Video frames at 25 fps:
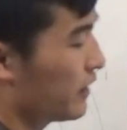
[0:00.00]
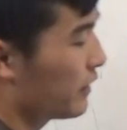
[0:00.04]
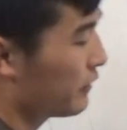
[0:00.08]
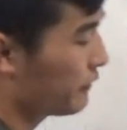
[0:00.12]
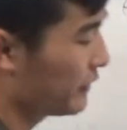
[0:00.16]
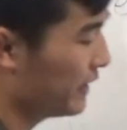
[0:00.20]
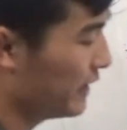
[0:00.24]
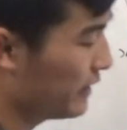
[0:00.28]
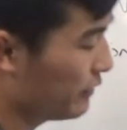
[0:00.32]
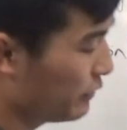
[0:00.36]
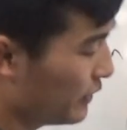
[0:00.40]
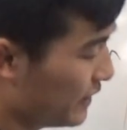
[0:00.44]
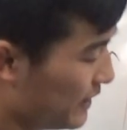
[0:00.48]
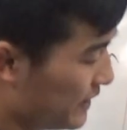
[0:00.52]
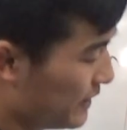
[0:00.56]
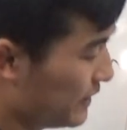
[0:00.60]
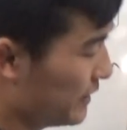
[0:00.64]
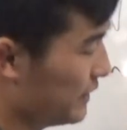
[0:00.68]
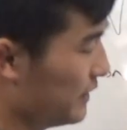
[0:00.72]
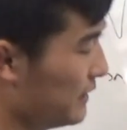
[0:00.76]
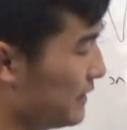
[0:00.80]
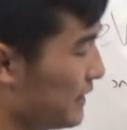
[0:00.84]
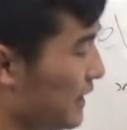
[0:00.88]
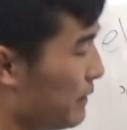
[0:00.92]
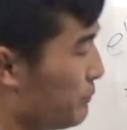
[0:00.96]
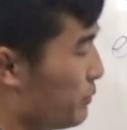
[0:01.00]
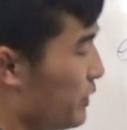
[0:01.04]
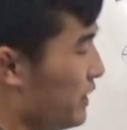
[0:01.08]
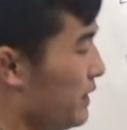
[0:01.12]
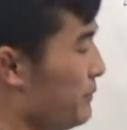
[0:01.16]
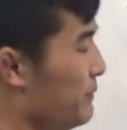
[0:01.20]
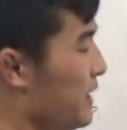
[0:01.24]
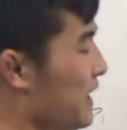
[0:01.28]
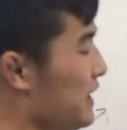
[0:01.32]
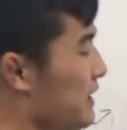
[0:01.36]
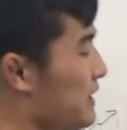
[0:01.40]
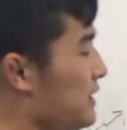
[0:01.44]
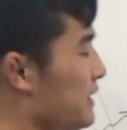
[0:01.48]
3 questions are pretty
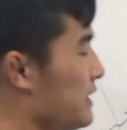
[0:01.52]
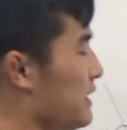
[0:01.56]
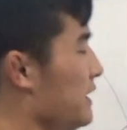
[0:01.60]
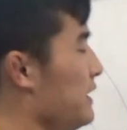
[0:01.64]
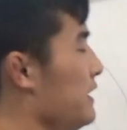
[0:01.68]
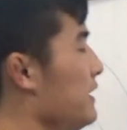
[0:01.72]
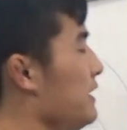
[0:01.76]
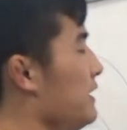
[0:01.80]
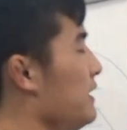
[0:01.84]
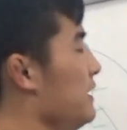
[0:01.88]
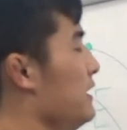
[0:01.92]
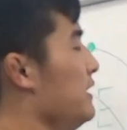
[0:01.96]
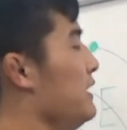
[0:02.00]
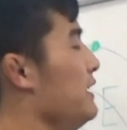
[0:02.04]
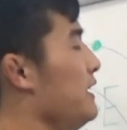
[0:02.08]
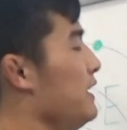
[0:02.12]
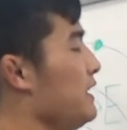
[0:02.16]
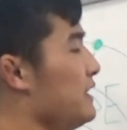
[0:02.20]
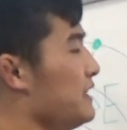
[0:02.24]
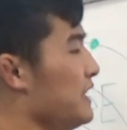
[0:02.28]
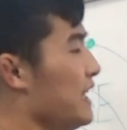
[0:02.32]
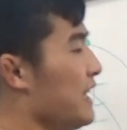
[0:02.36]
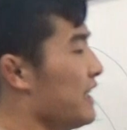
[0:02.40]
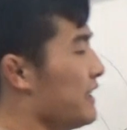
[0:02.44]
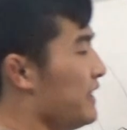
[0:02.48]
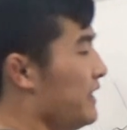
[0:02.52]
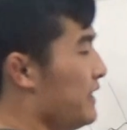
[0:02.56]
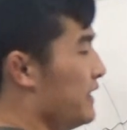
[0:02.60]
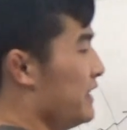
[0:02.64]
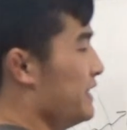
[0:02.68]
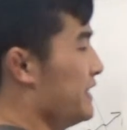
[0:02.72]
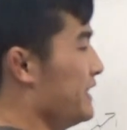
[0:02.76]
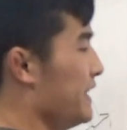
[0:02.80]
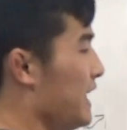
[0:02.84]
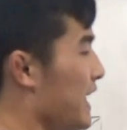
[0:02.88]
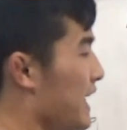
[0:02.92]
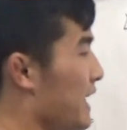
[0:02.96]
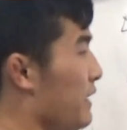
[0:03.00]
much exactly the
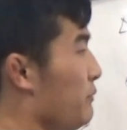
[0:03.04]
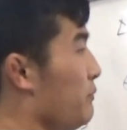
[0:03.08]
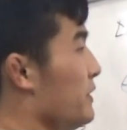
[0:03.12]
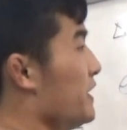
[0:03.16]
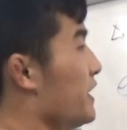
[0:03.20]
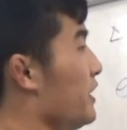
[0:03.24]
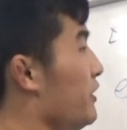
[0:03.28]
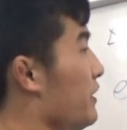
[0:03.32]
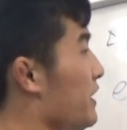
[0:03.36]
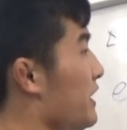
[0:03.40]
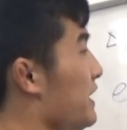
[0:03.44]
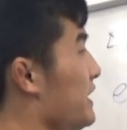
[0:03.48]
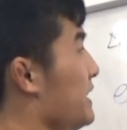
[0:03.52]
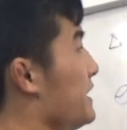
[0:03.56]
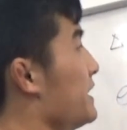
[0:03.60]
same. So